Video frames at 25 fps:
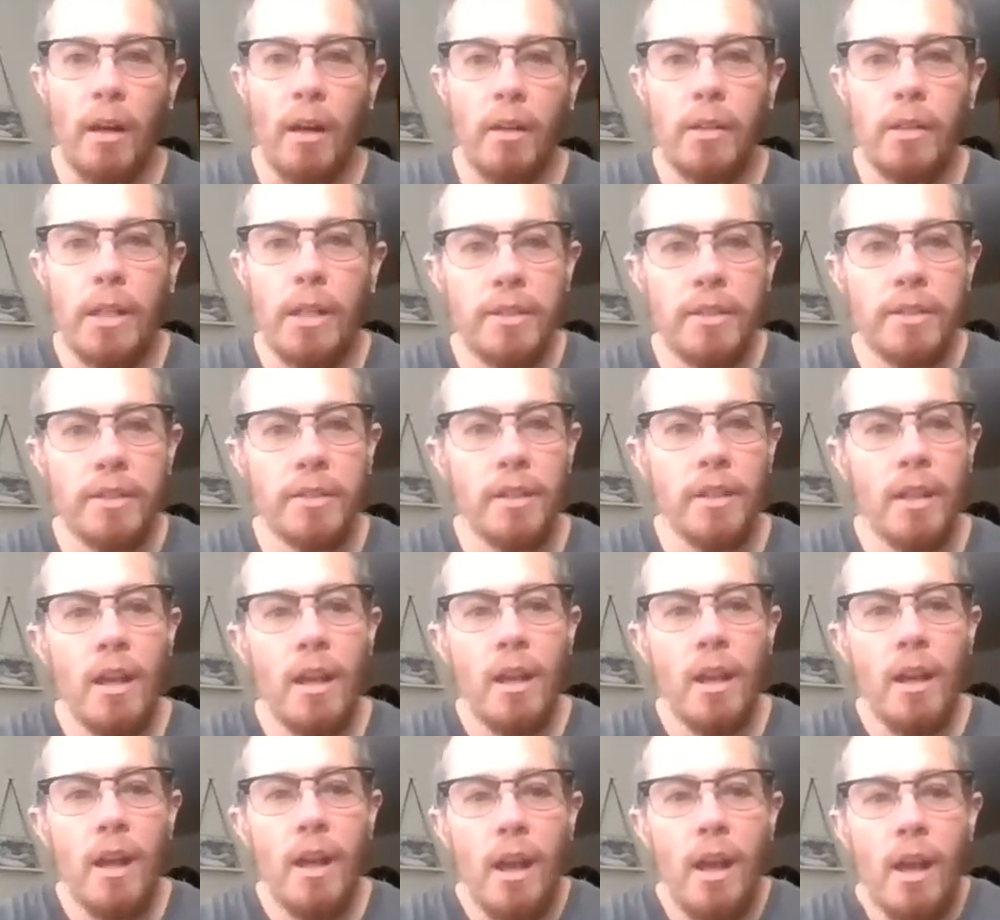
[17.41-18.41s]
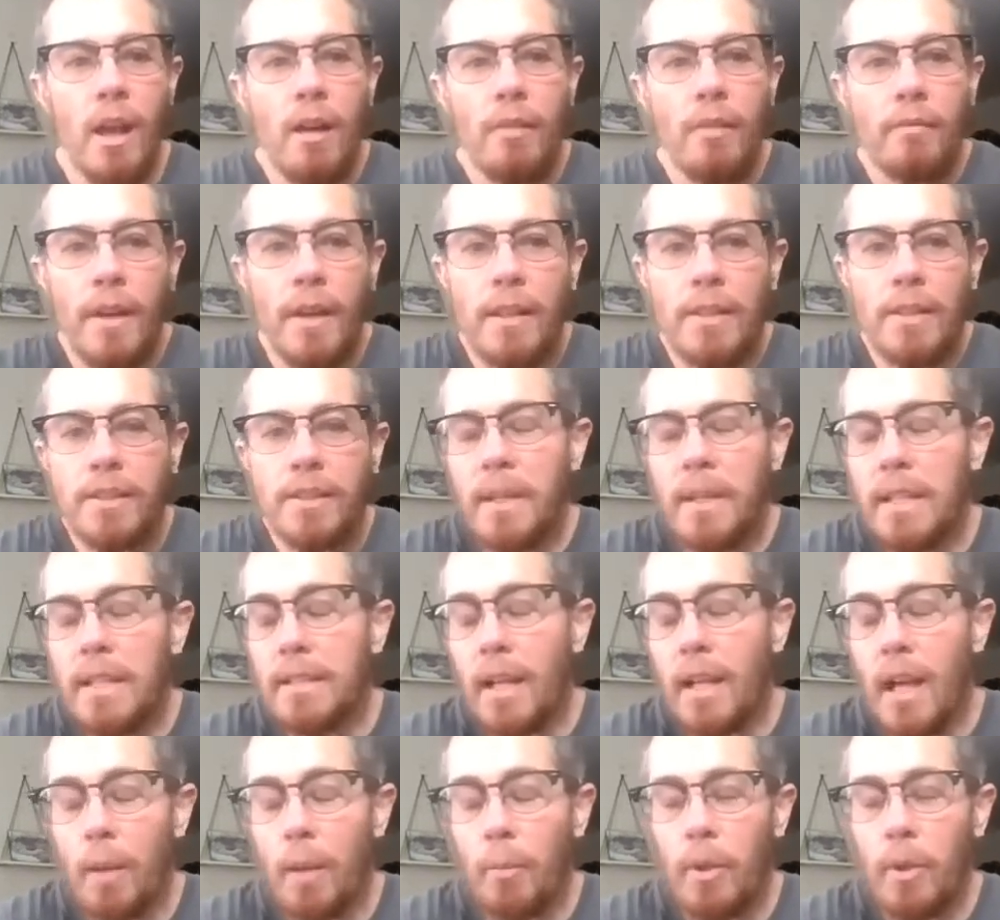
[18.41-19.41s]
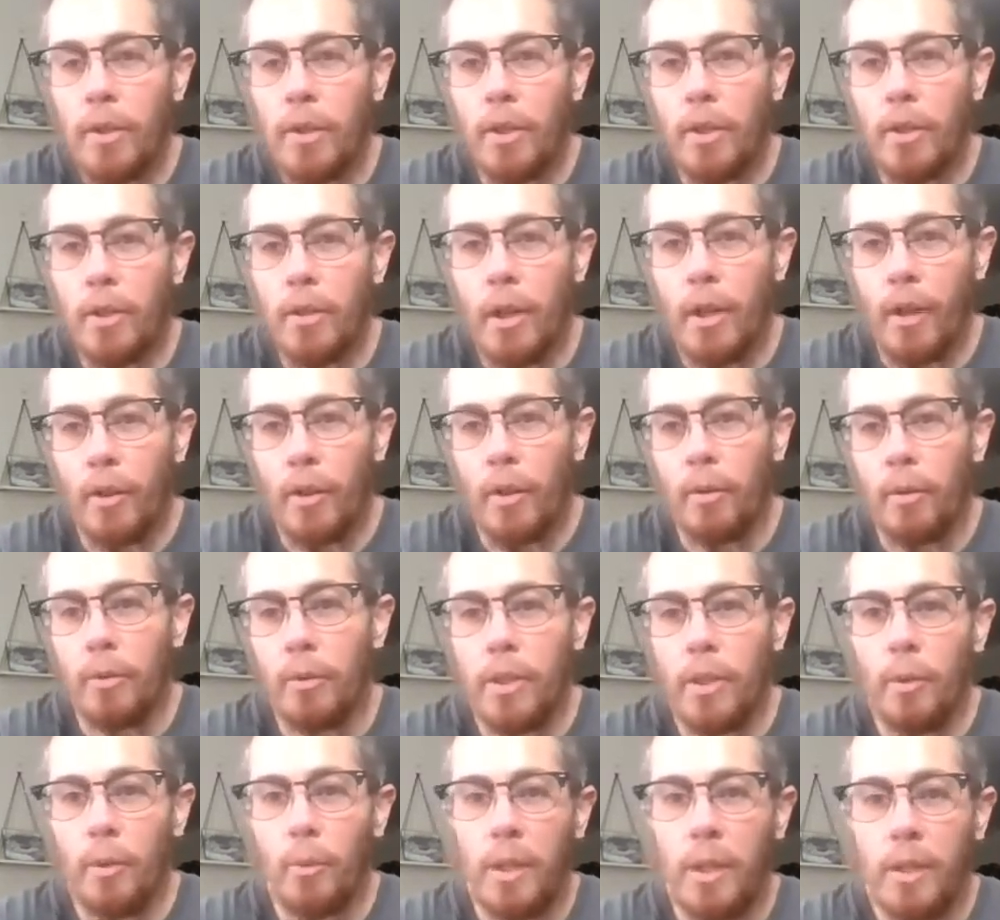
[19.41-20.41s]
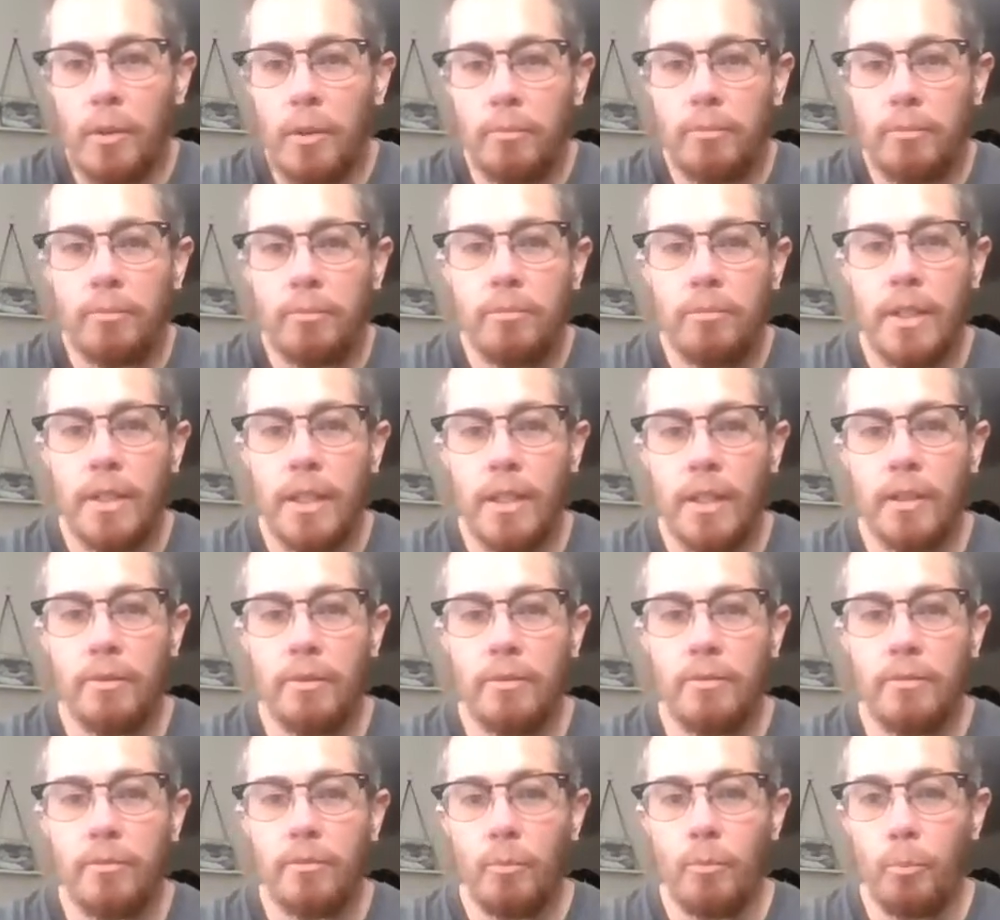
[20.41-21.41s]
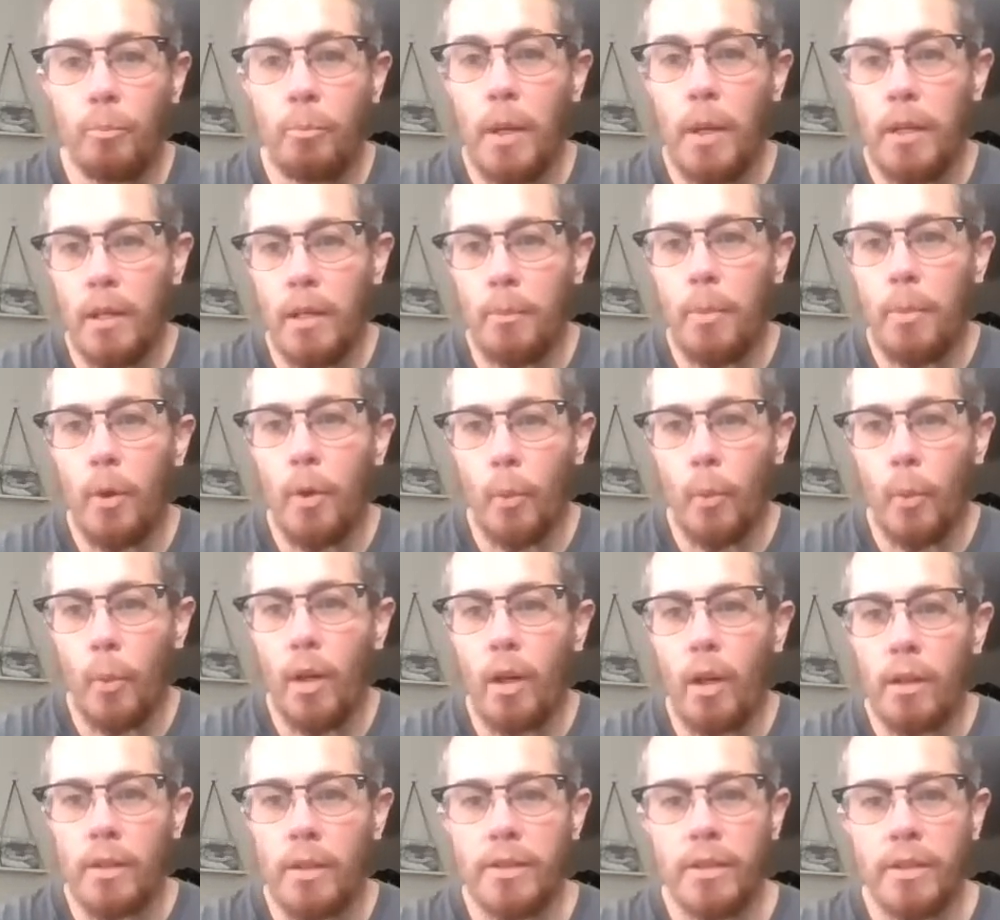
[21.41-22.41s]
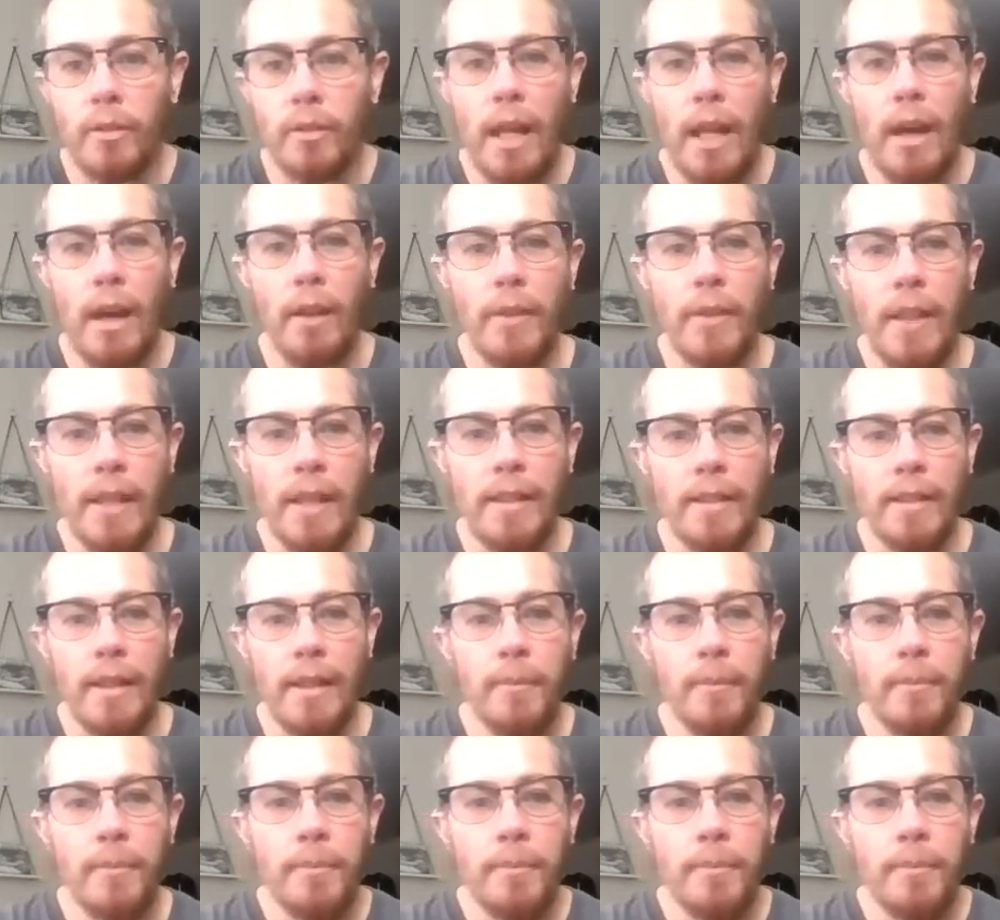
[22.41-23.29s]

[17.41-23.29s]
It was fun spending time with her, although, you know, we did, you know, both wear ourselves out that day.